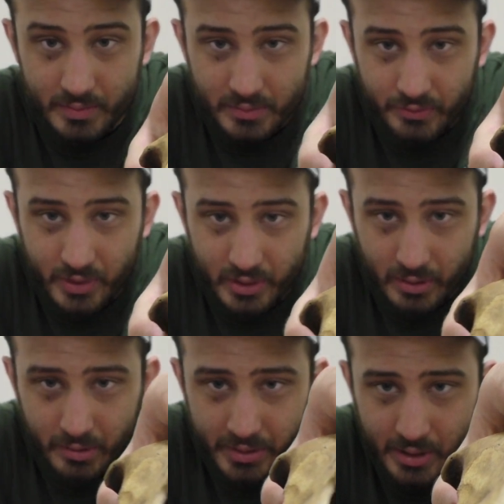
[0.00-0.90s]
If you look
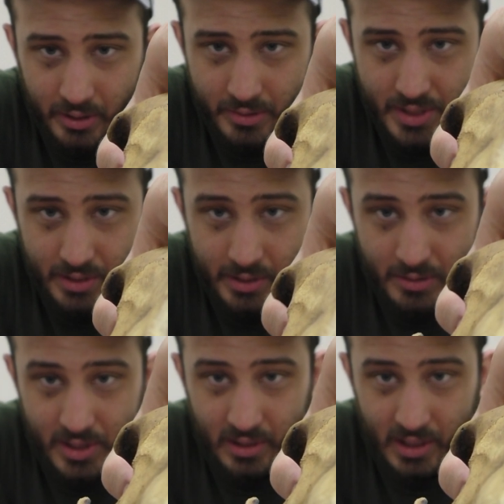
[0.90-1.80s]
really closely,
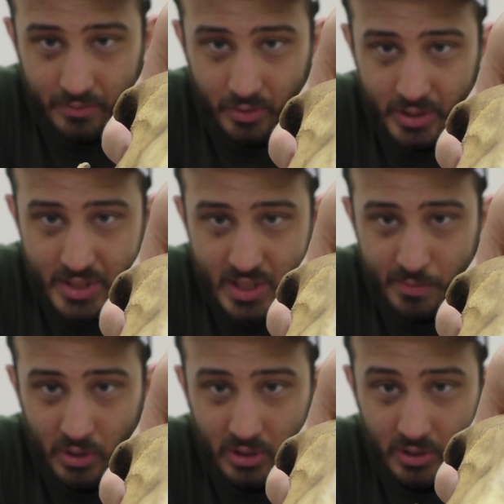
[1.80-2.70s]
there's a lot of really
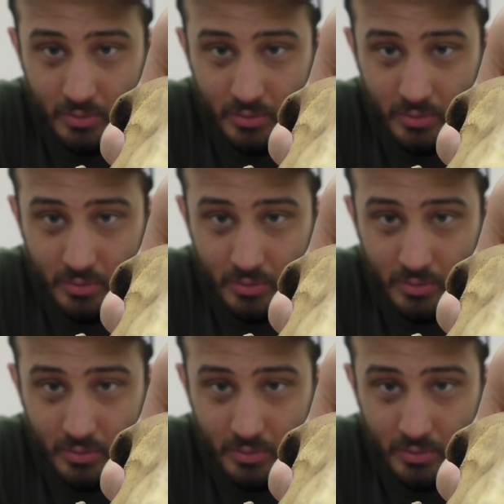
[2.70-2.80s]
small,